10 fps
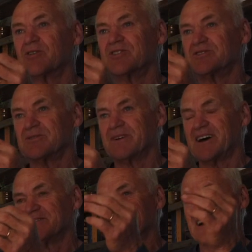going to a
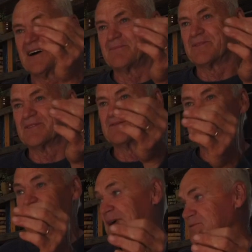mountaintop
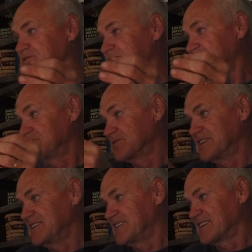or Bible study
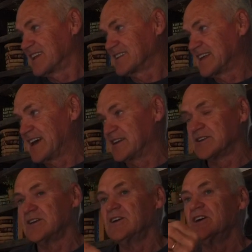or anything like
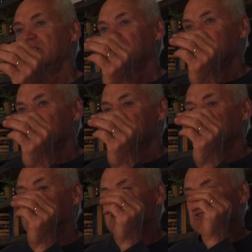that,
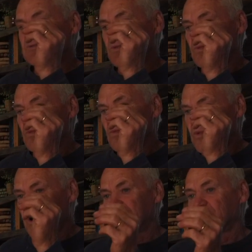is
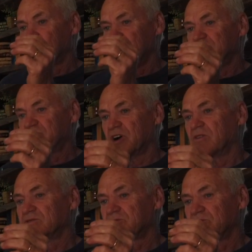what we
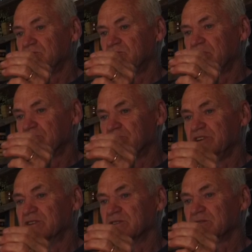show to a
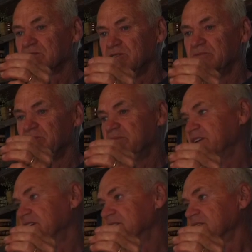real human
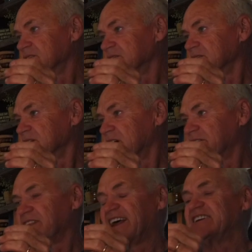being.
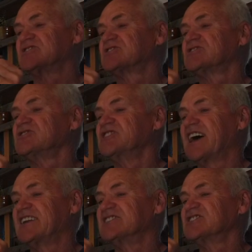That is
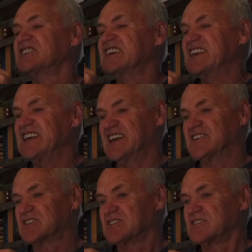
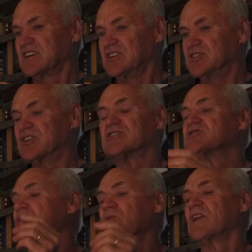it.
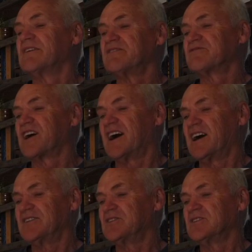There is no love of
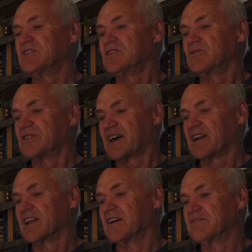God
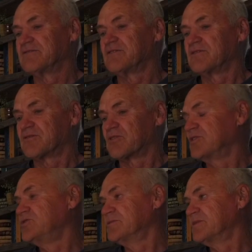without a love
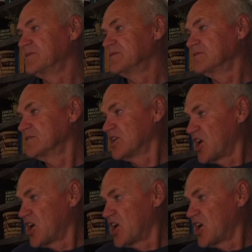for a human